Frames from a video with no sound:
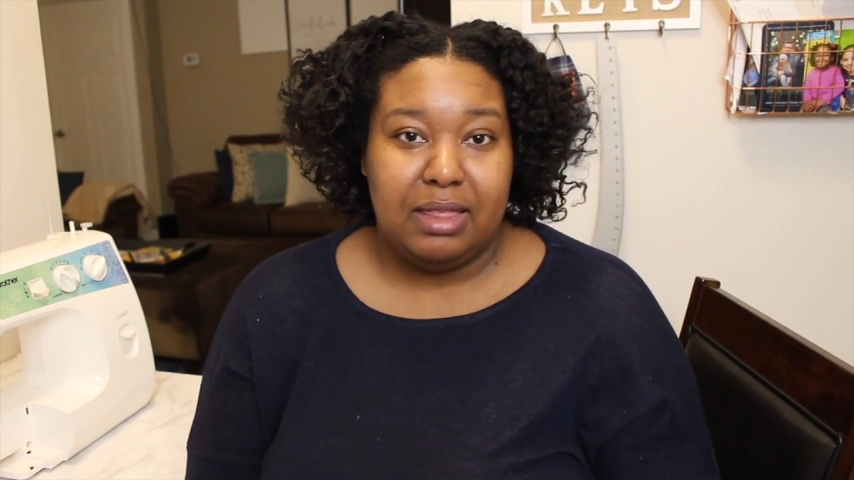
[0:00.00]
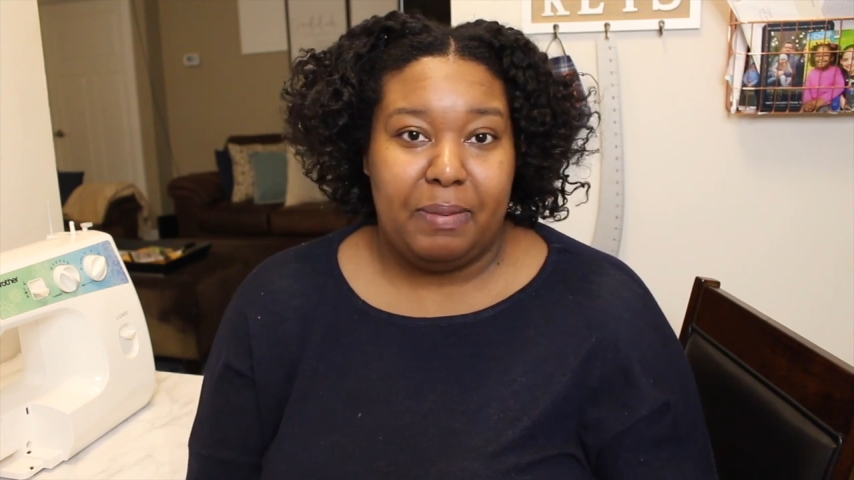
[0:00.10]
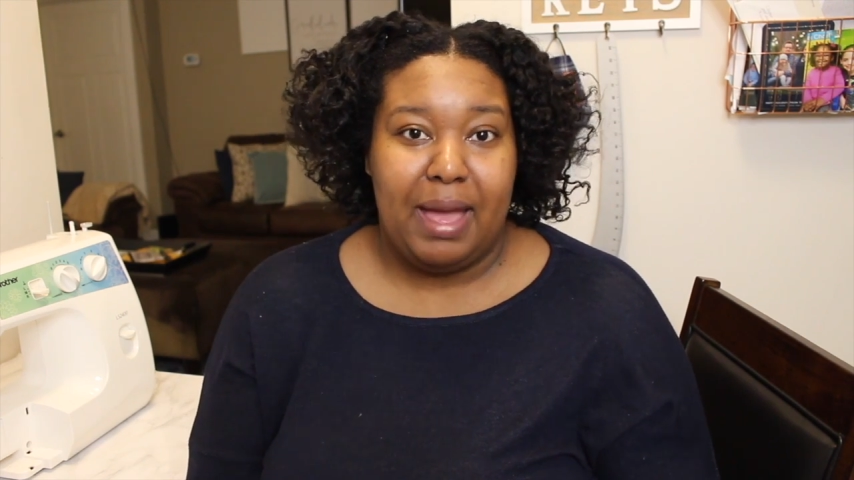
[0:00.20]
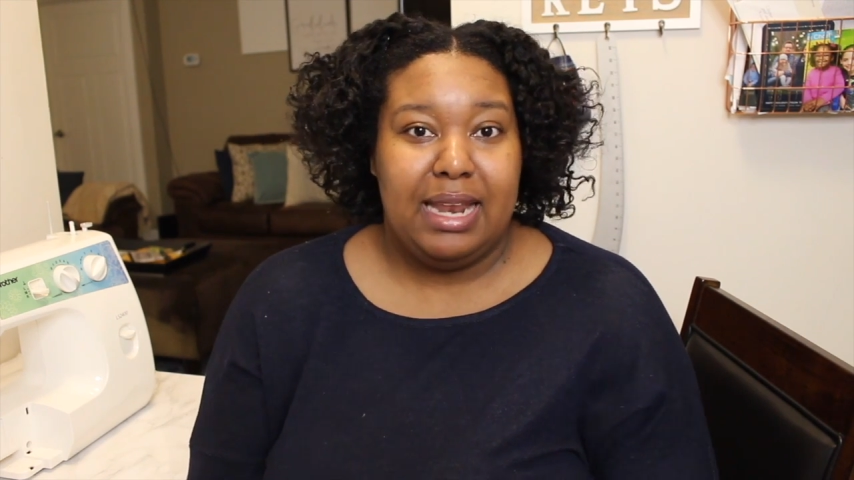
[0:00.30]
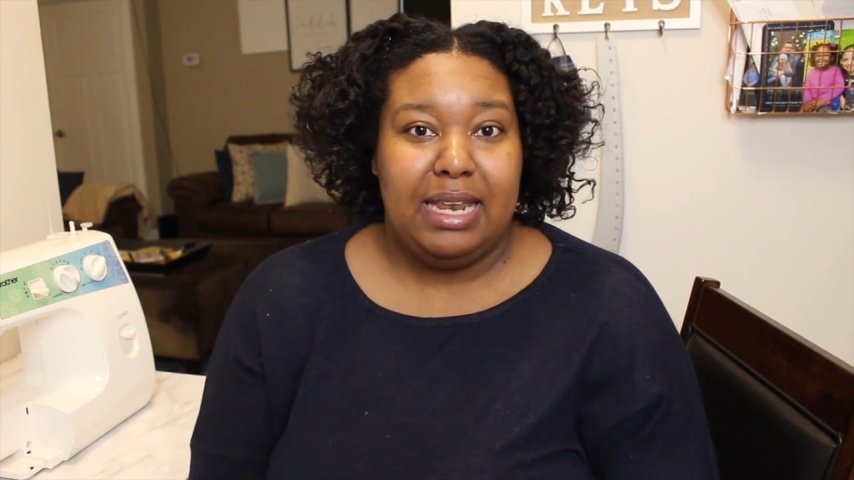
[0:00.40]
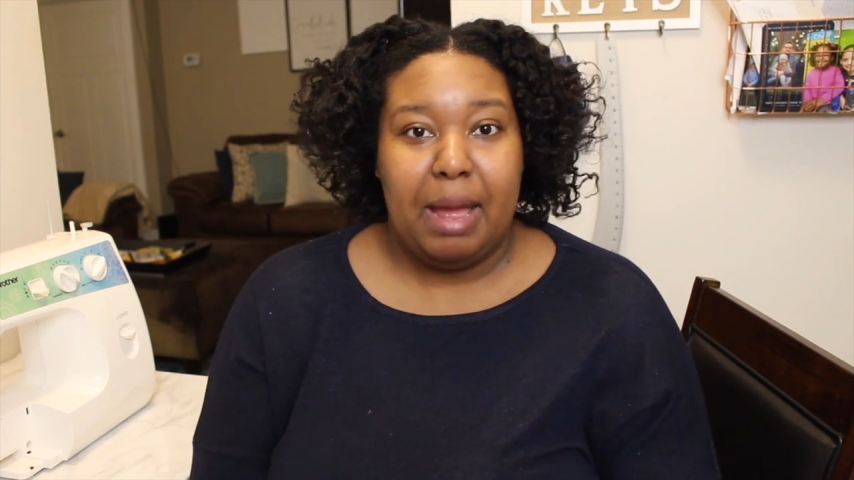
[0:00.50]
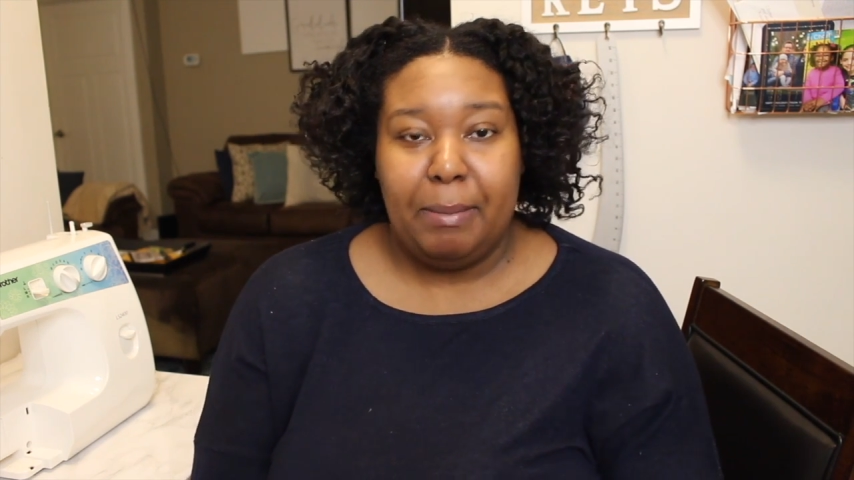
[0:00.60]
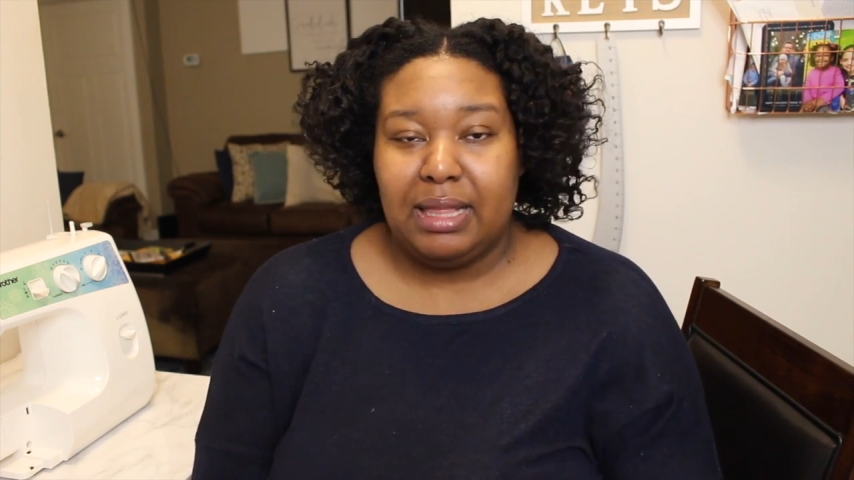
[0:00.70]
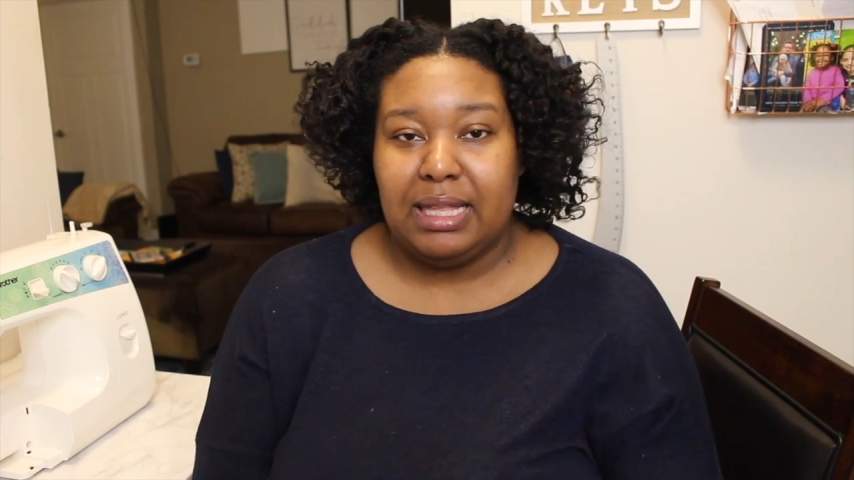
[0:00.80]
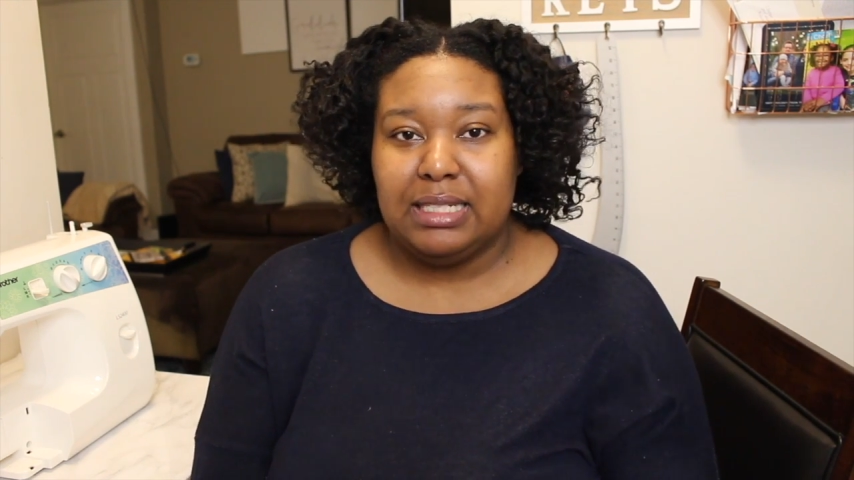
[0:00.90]
the
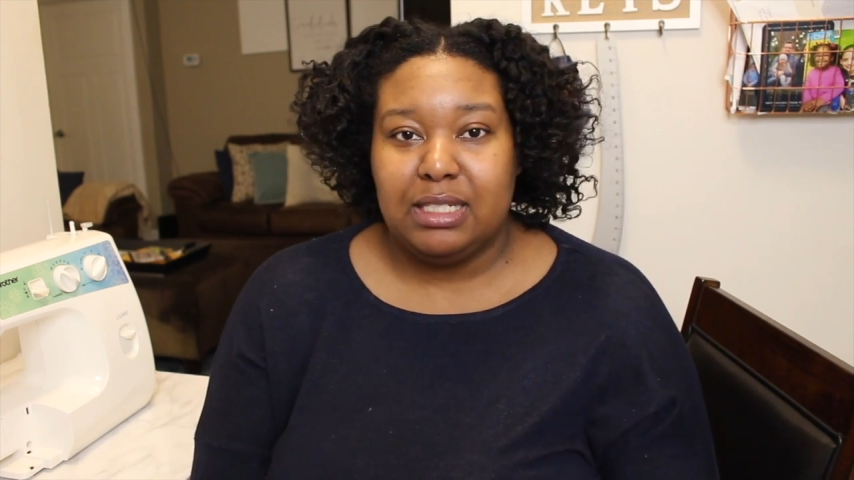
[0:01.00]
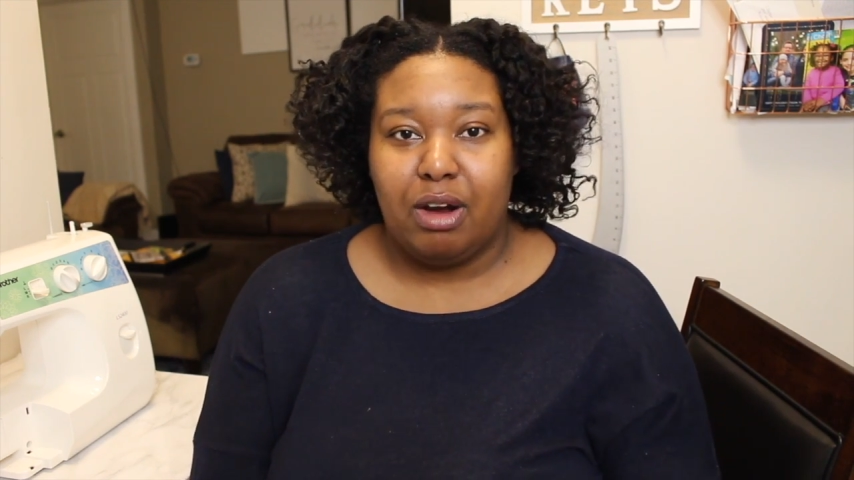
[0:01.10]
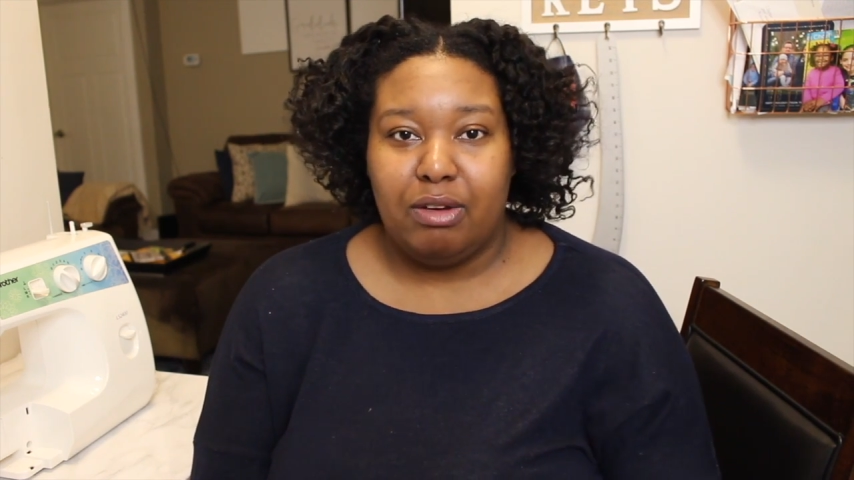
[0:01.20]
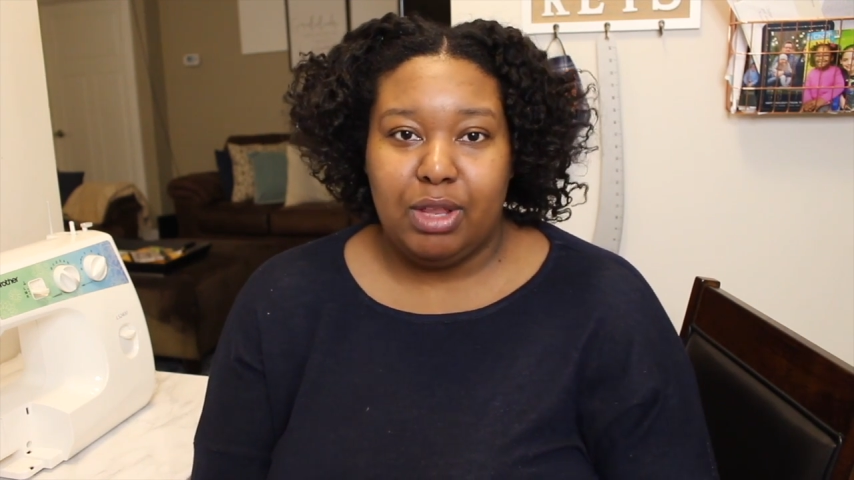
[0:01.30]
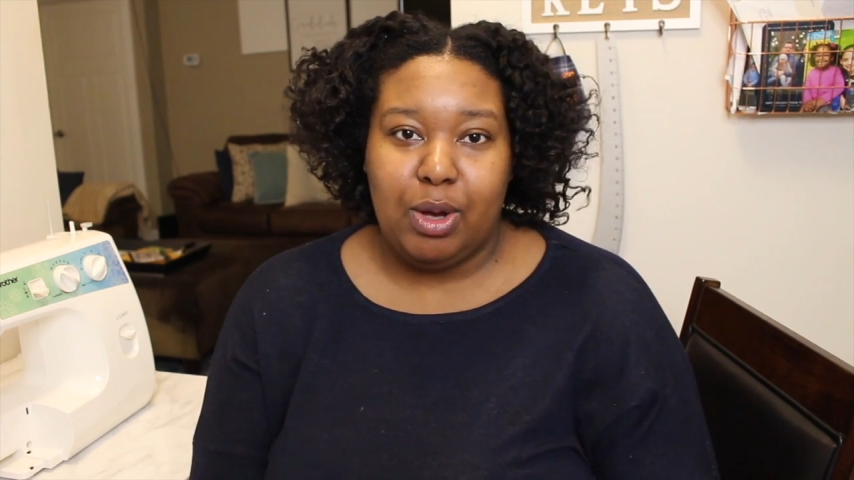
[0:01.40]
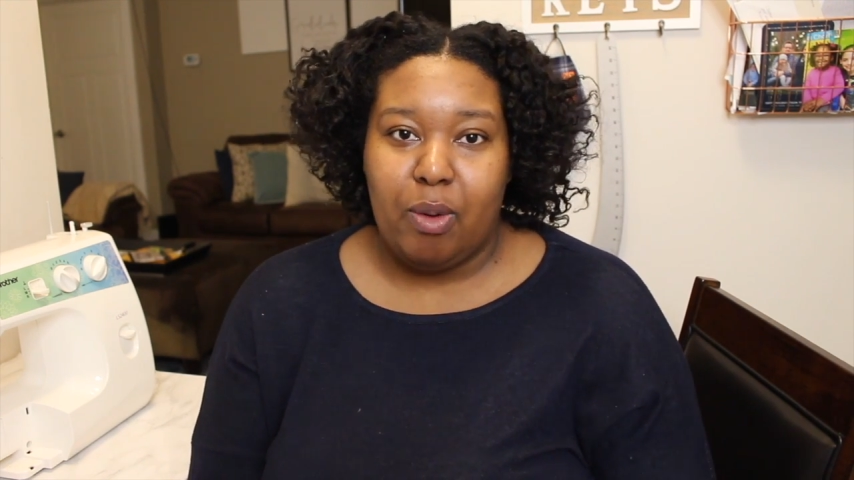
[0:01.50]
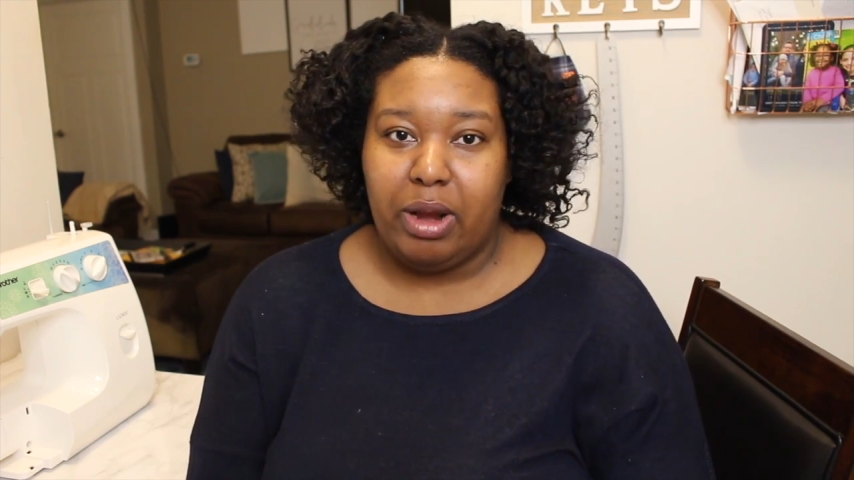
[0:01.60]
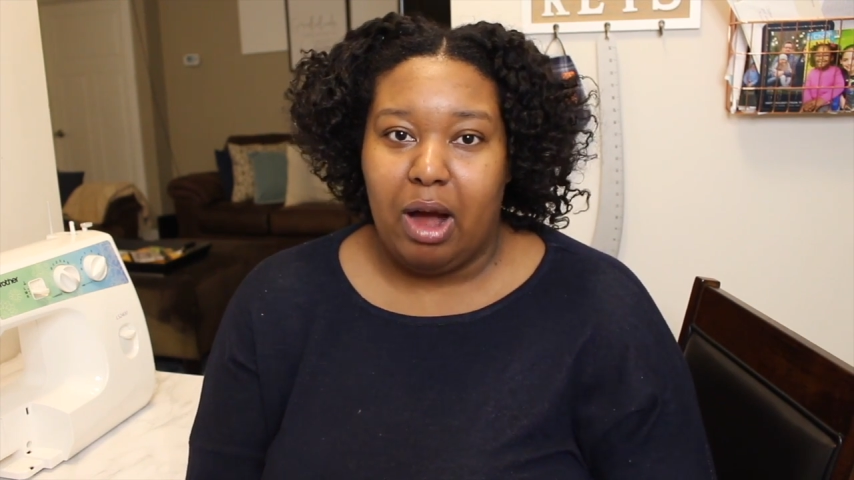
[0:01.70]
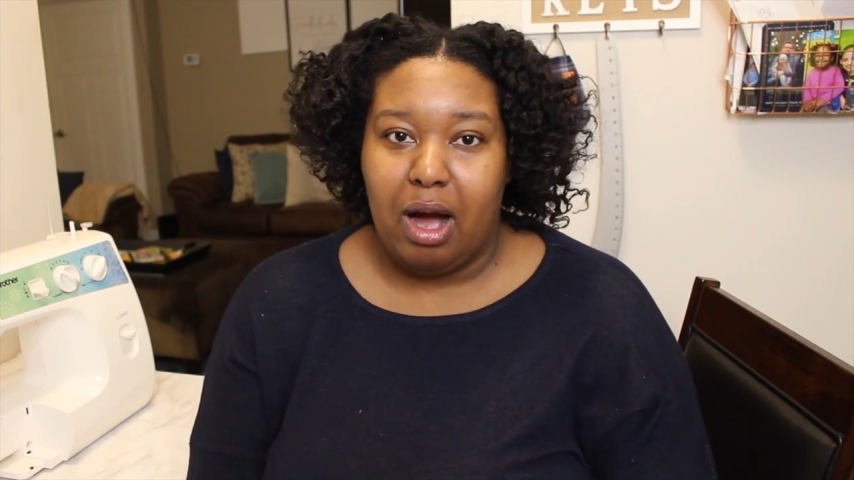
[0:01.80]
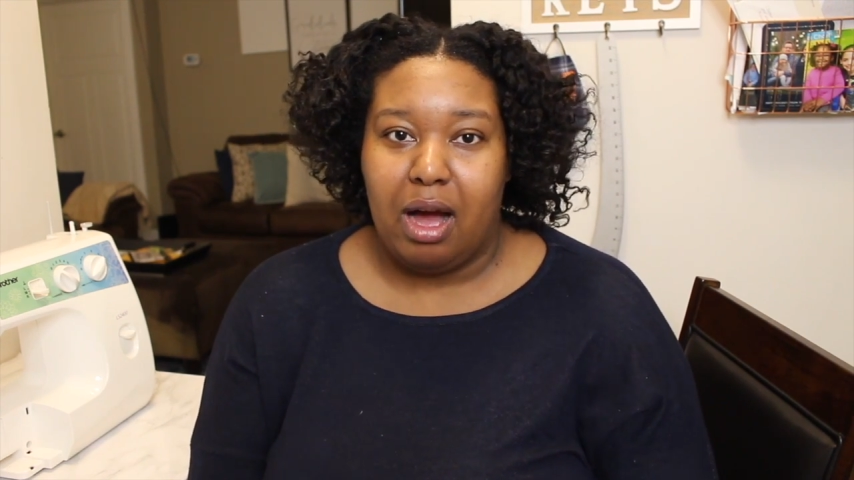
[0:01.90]
pandemic that's currently going
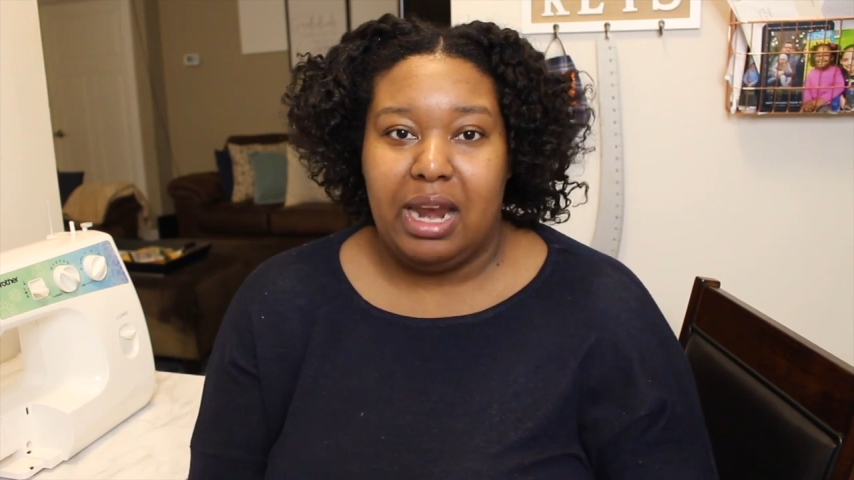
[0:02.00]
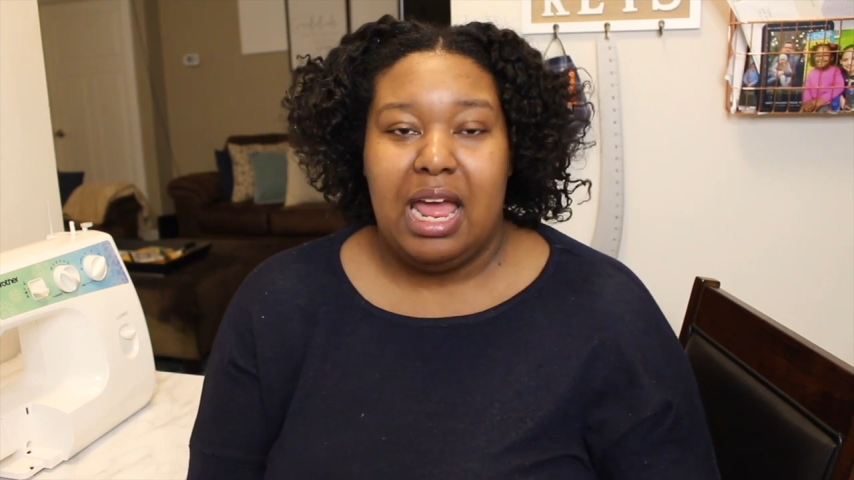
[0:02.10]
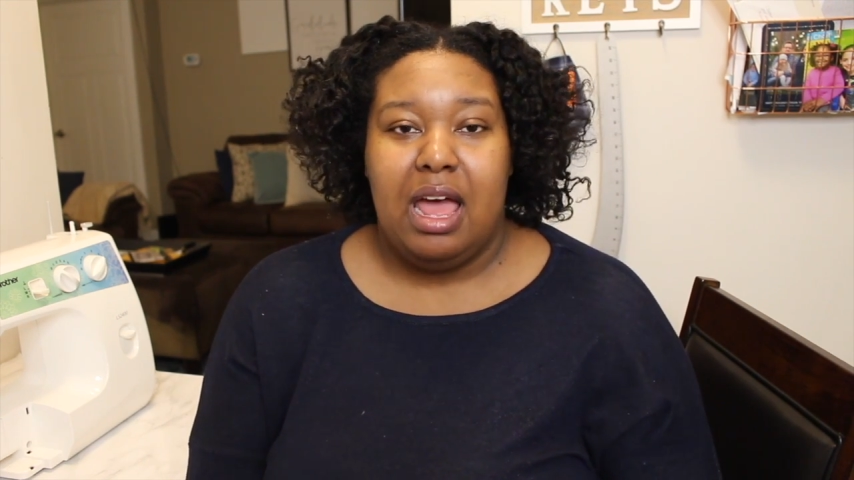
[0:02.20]
on,